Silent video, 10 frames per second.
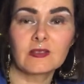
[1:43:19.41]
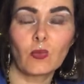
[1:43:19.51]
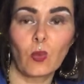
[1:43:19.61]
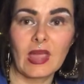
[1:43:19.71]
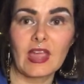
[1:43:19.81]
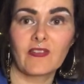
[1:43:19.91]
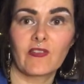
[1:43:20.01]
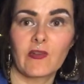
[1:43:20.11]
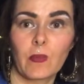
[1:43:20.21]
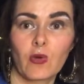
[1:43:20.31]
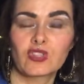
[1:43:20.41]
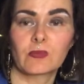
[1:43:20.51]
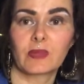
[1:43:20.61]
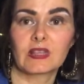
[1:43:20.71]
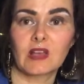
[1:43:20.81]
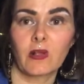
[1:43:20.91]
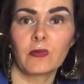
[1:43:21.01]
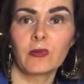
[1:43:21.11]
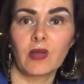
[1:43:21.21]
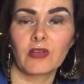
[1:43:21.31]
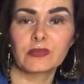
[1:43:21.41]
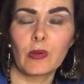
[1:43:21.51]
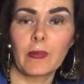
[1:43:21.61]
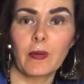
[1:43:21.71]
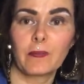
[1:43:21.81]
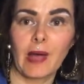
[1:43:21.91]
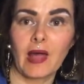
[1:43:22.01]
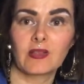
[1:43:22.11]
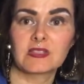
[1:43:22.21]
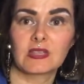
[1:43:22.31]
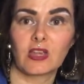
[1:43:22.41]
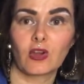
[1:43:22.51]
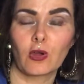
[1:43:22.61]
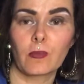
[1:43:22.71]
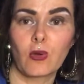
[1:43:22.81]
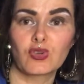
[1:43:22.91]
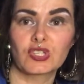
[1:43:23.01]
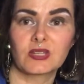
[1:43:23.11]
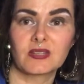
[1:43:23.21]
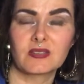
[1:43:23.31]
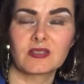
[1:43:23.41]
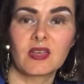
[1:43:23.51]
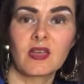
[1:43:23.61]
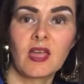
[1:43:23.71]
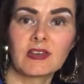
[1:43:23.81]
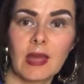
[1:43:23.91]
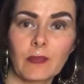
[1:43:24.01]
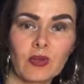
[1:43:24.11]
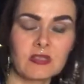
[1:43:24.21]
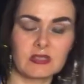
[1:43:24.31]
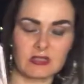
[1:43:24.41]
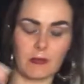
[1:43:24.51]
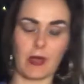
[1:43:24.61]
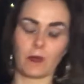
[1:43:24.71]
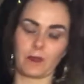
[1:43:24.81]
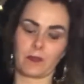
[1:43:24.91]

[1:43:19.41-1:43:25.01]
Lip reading: wave of emotion, but it's also about balancing your emotions. Temperance is about